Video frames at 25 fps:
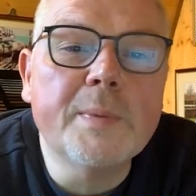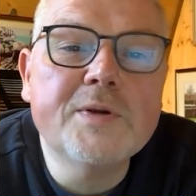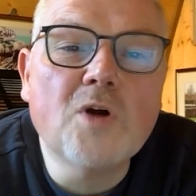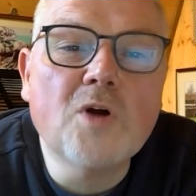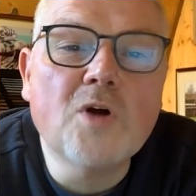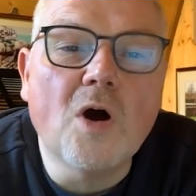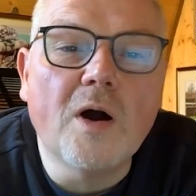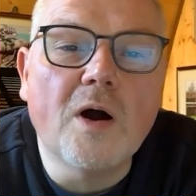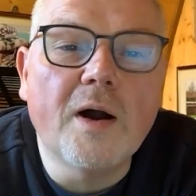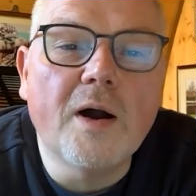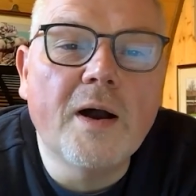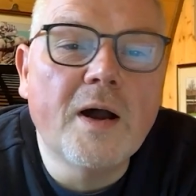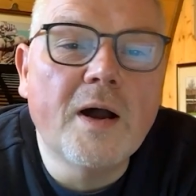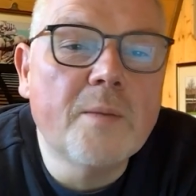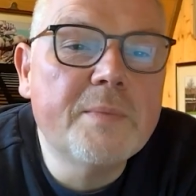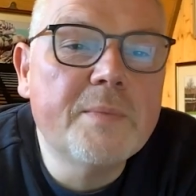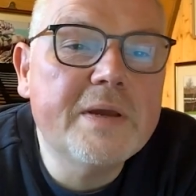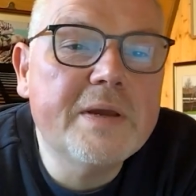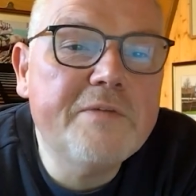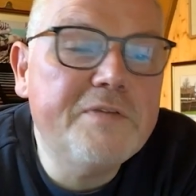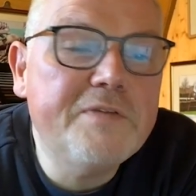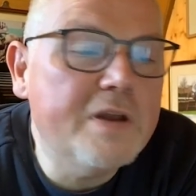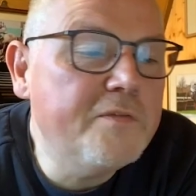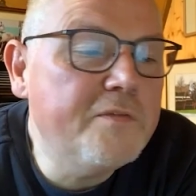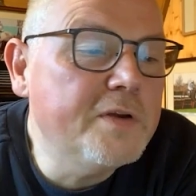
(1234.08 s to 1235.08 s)
not.
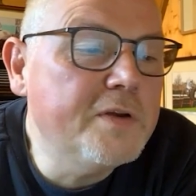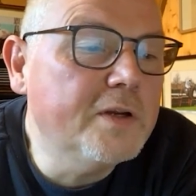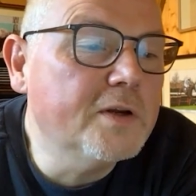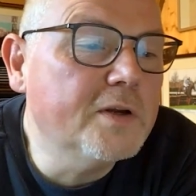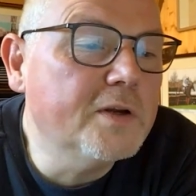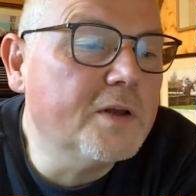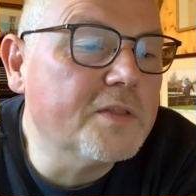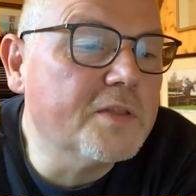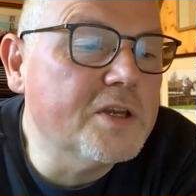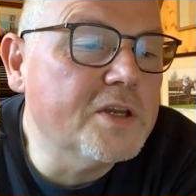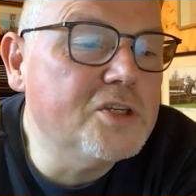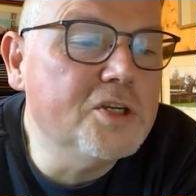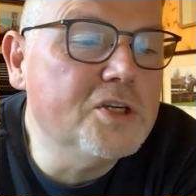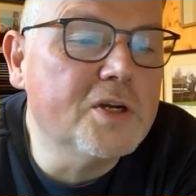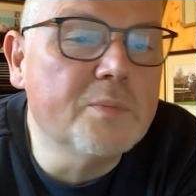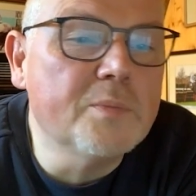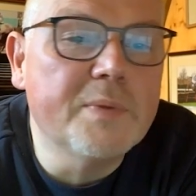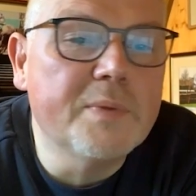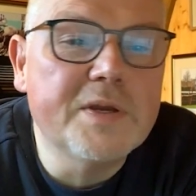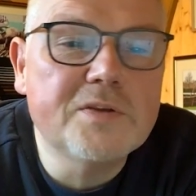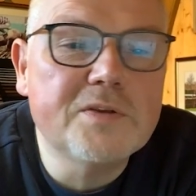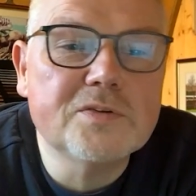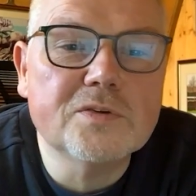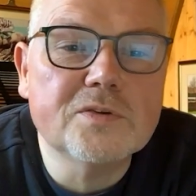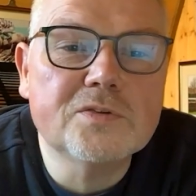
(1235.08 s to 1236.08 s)
If you look at this, you can
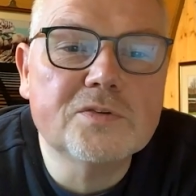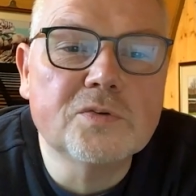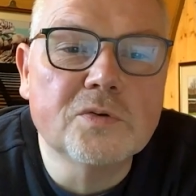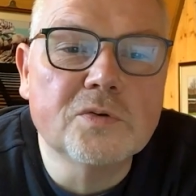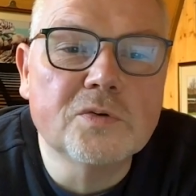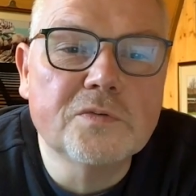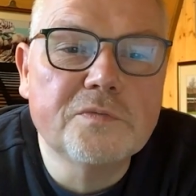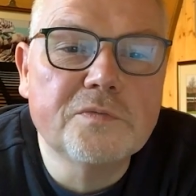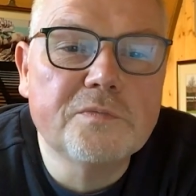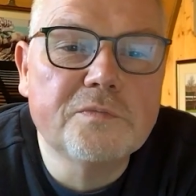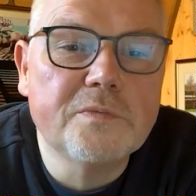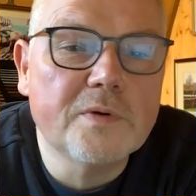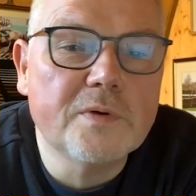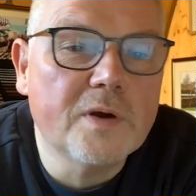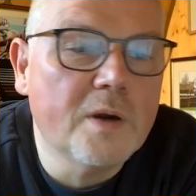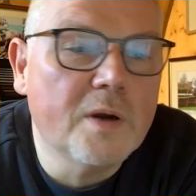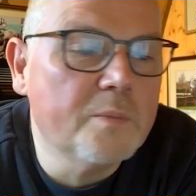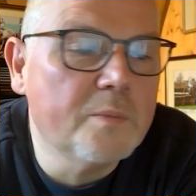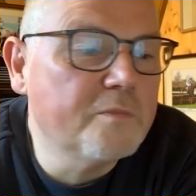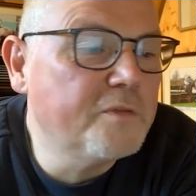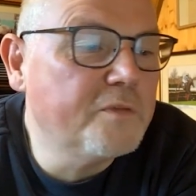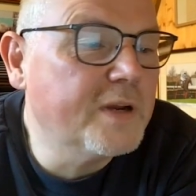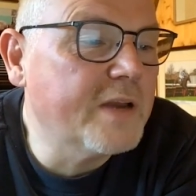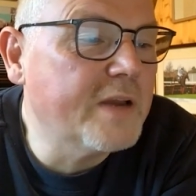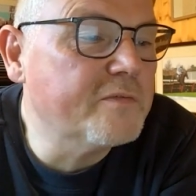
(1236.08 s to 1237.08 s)
be sort
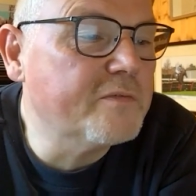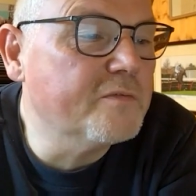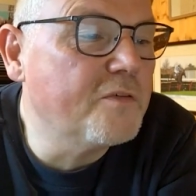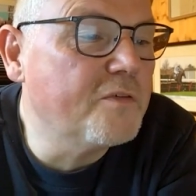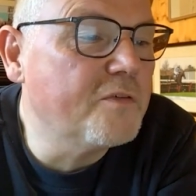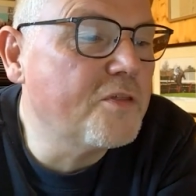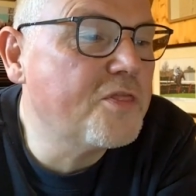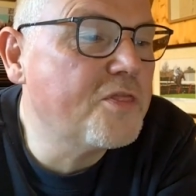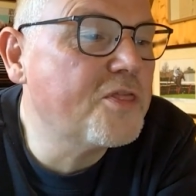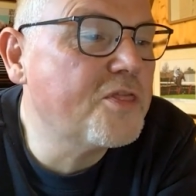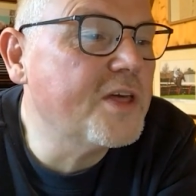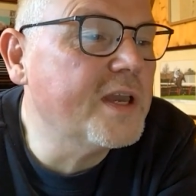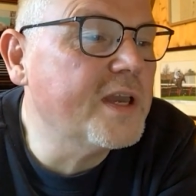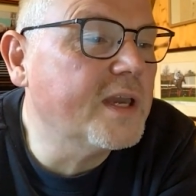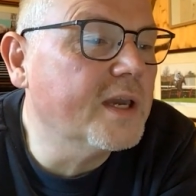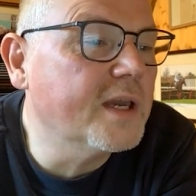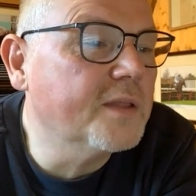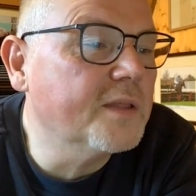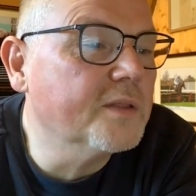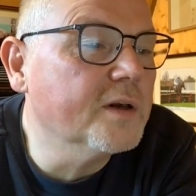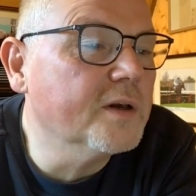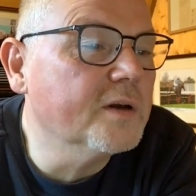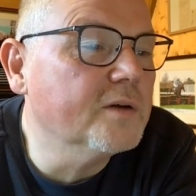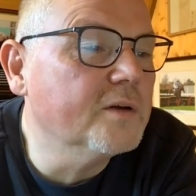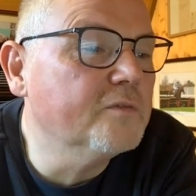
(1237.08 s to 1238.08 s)
of forgiven for
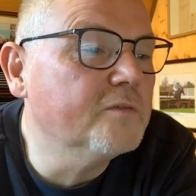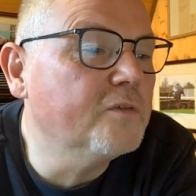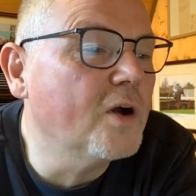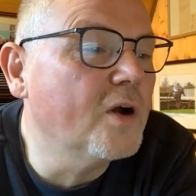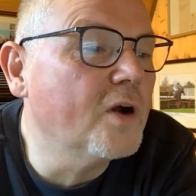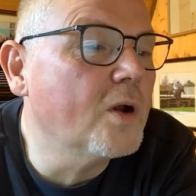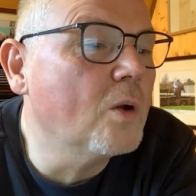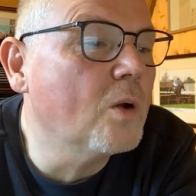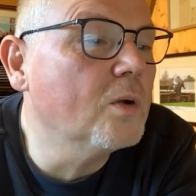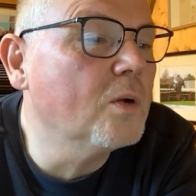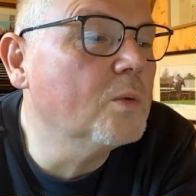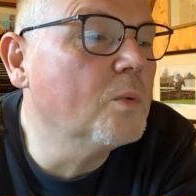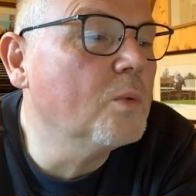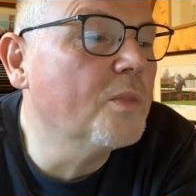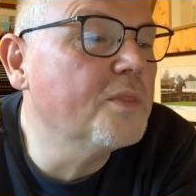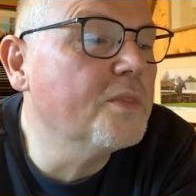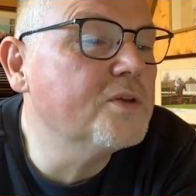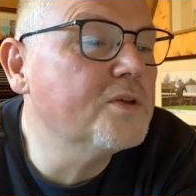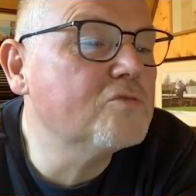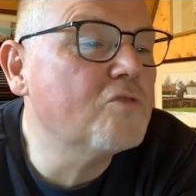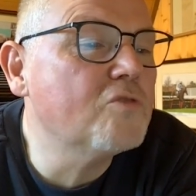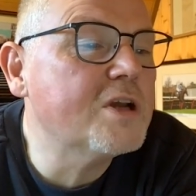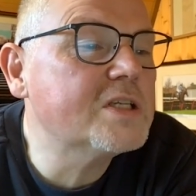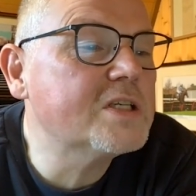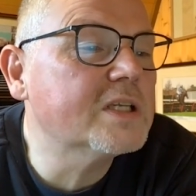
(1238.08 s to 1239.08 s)
thinking that Viola won
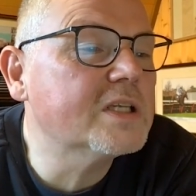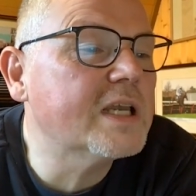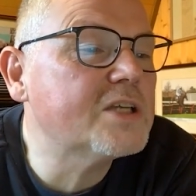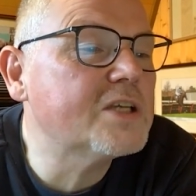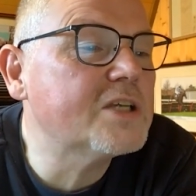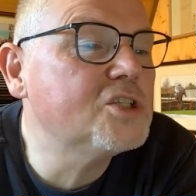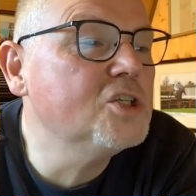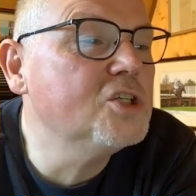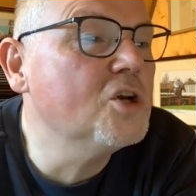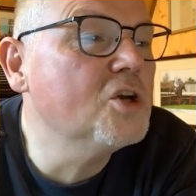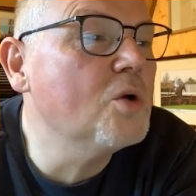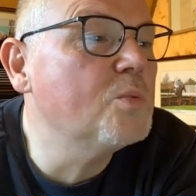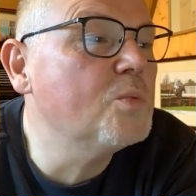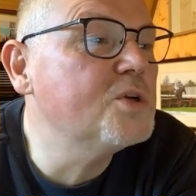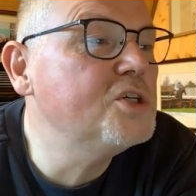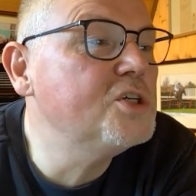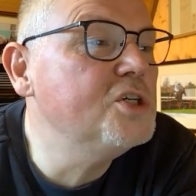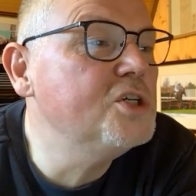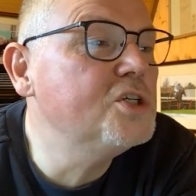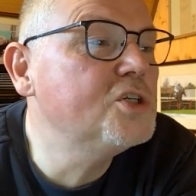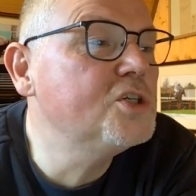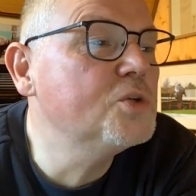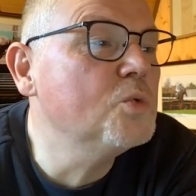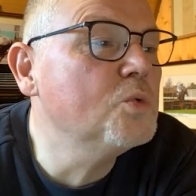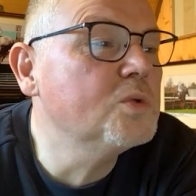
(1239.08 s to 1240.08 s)
this race last year, which she
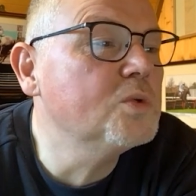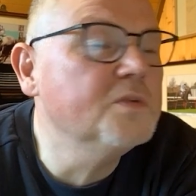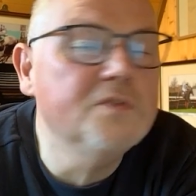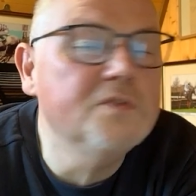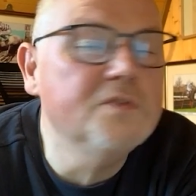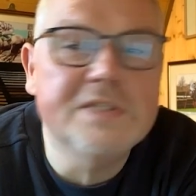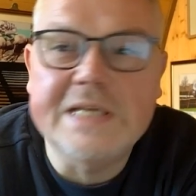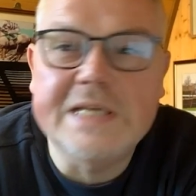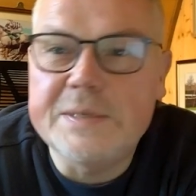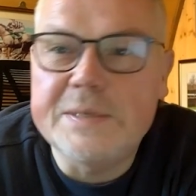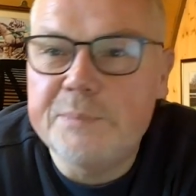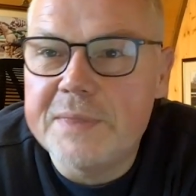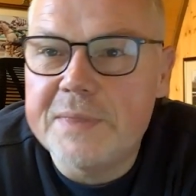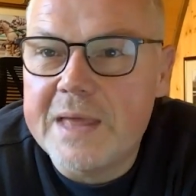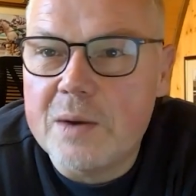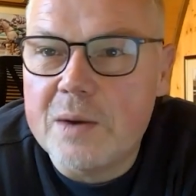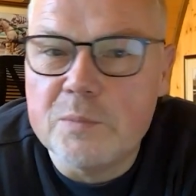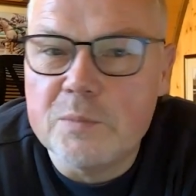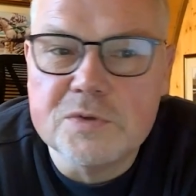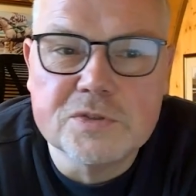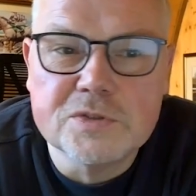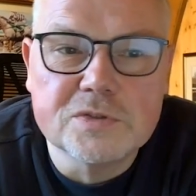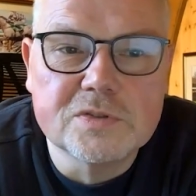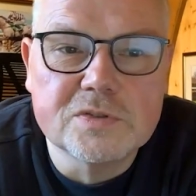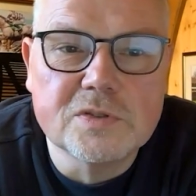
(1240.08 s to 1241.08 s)
sort of did, but that
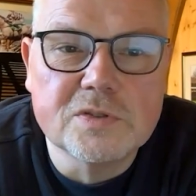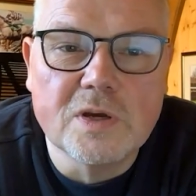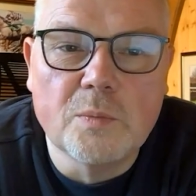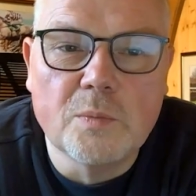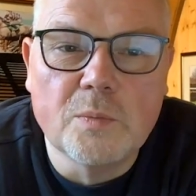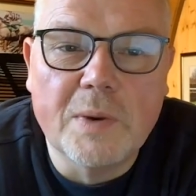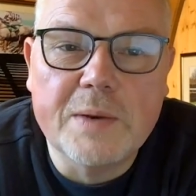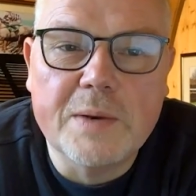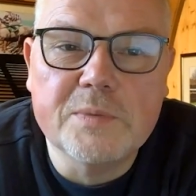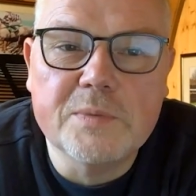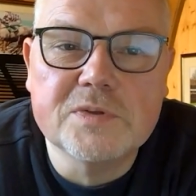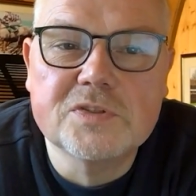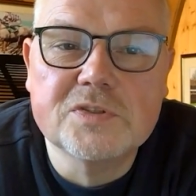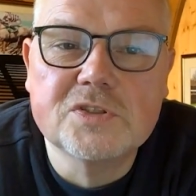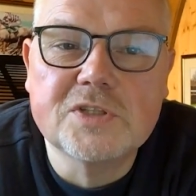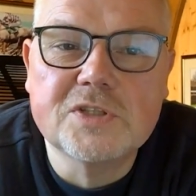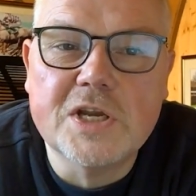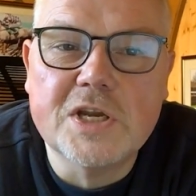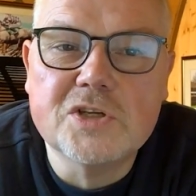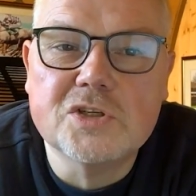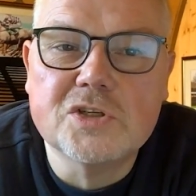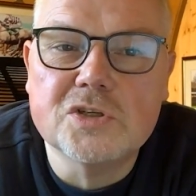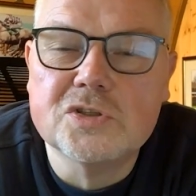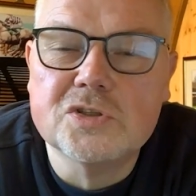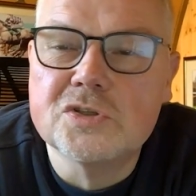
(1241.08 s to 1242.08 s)
was when it was
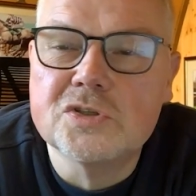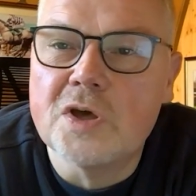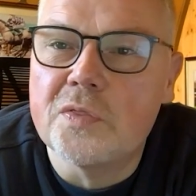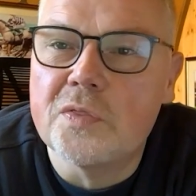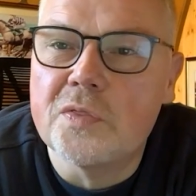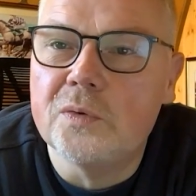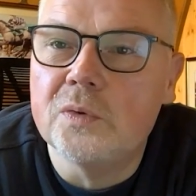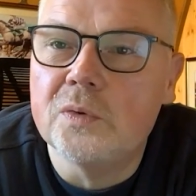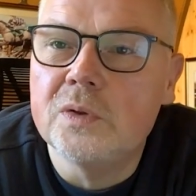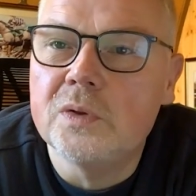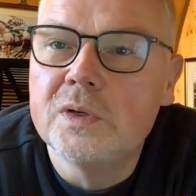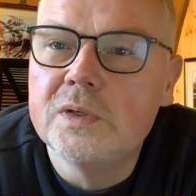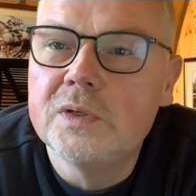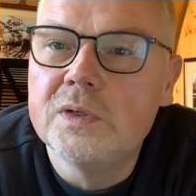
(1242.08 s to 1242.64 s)
staged at Southwell